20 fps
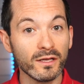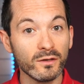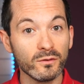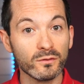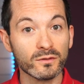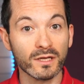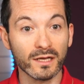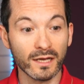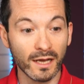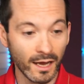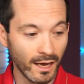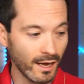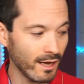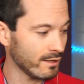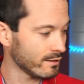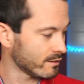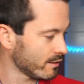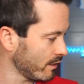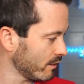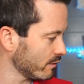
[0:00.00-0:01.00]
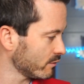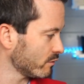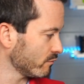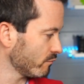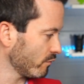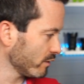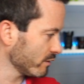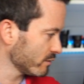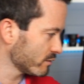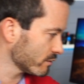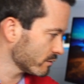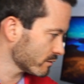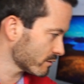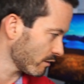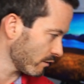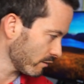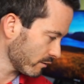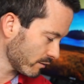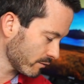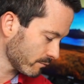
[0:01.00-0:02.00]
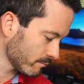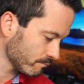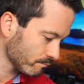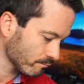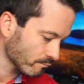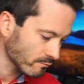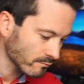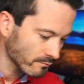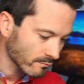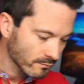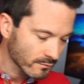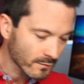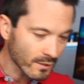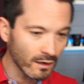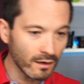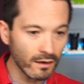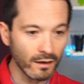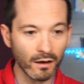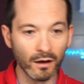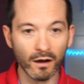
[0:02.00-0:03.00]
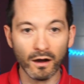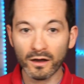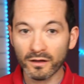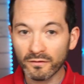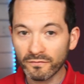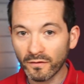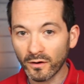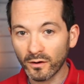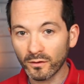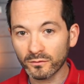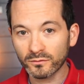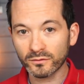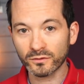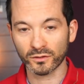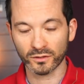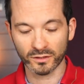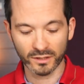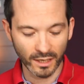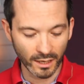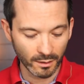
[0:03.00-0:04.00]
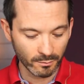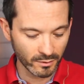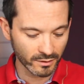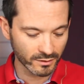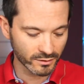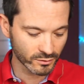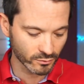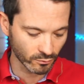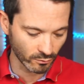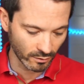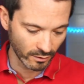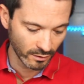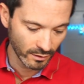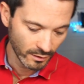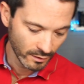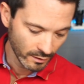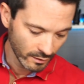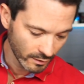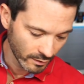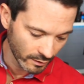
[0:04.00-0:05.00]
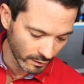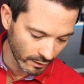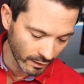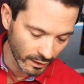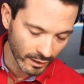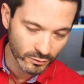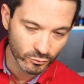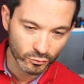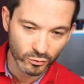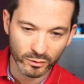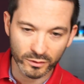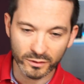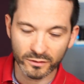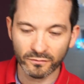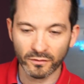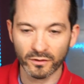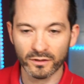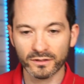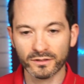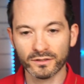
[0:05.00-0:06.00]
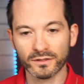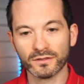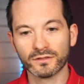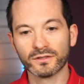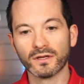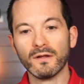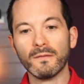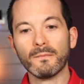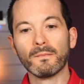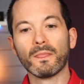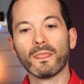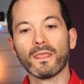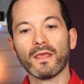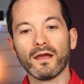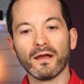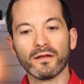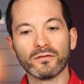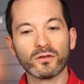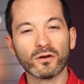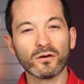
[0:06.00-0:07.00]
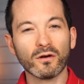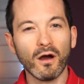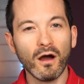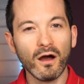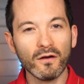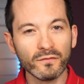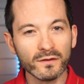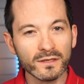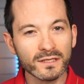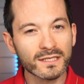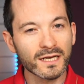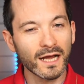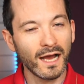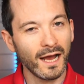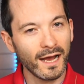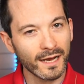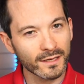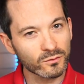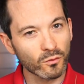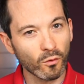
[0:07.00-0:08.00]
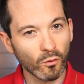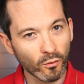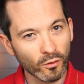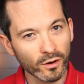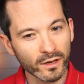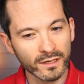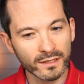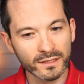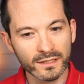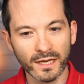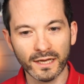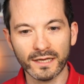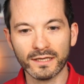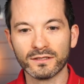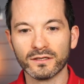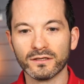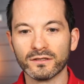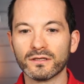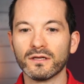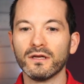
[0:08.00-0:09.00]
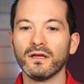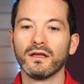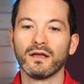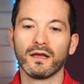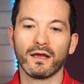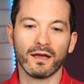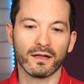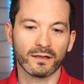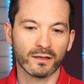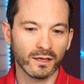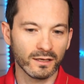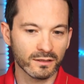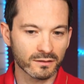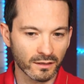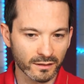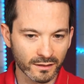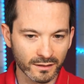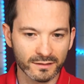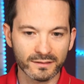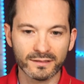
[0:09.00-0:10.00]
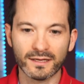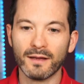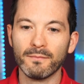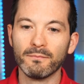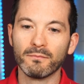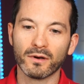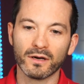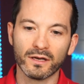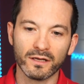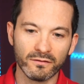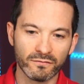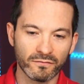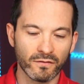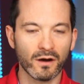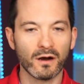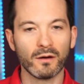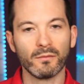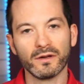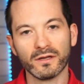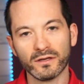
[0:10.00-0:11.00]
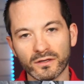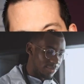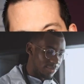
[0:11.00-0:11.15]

using handheld devices like uh, iPhones or tablets or uh, Android devices. Uh, they're often task orientated uh, things like assembly, farming,